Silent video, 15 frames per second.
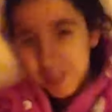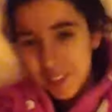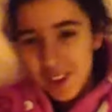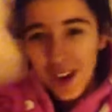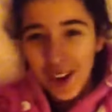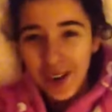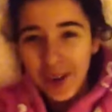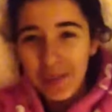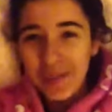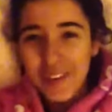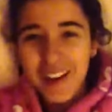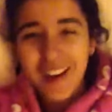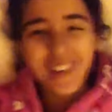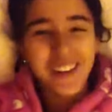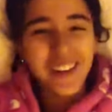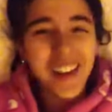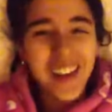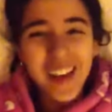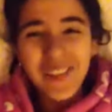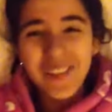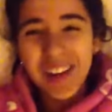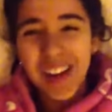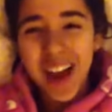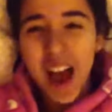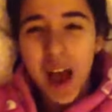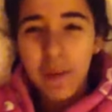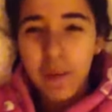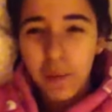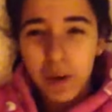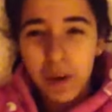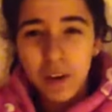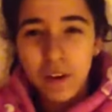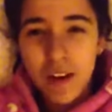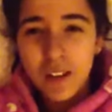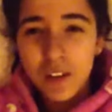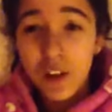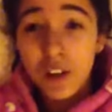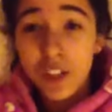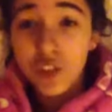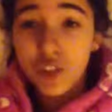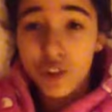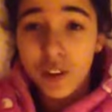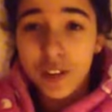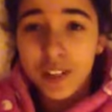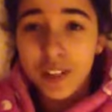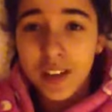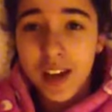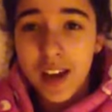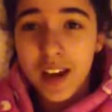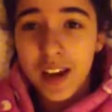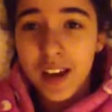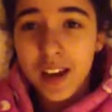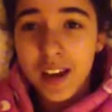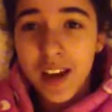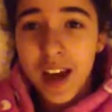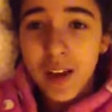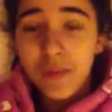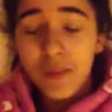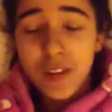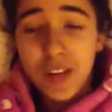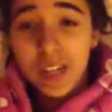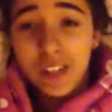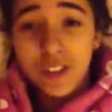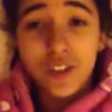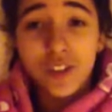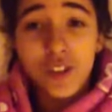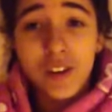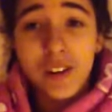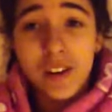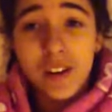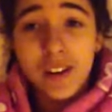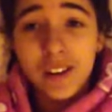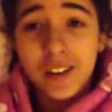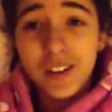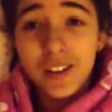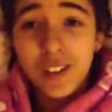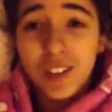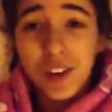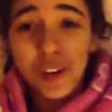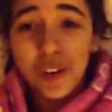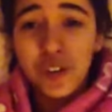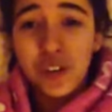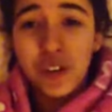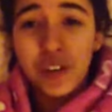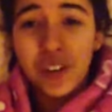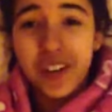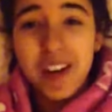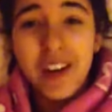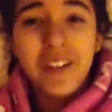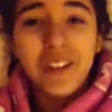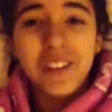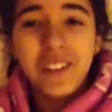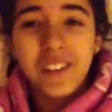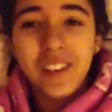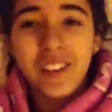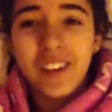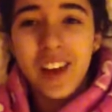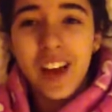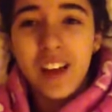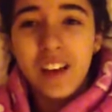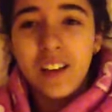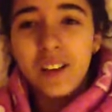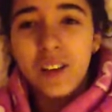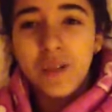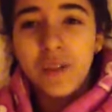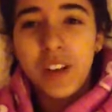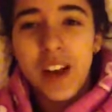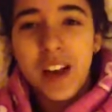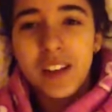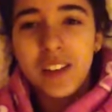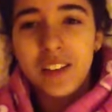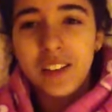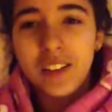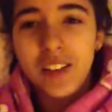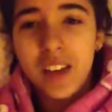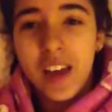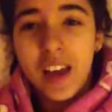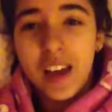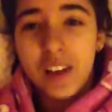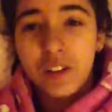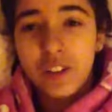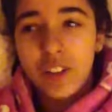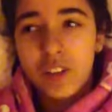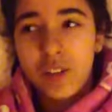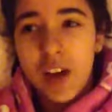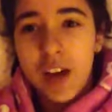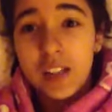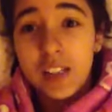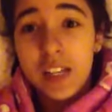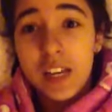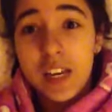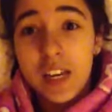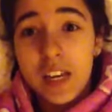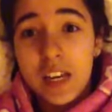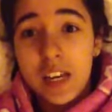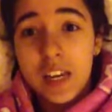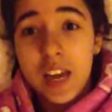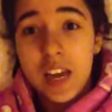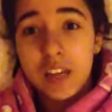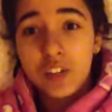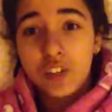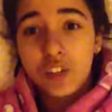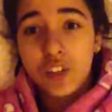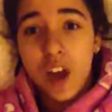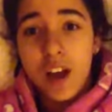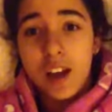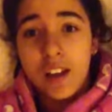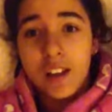talking about? but yeah, I'm gonna bring you guys on this journey today. Every day is a journey. Start your journey now. And yeah, love you guys, and I'll see you guys in the next shot.